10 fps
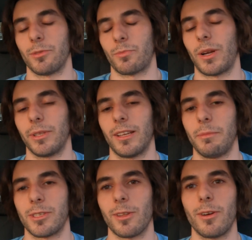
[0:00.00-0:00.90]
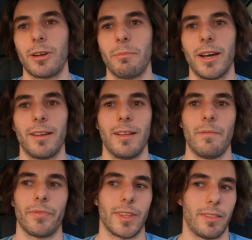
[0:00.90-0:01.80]
probably gonna be slower, but
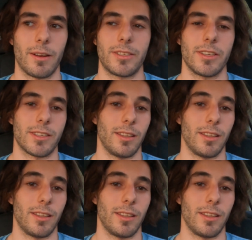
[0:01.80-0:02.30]
there's just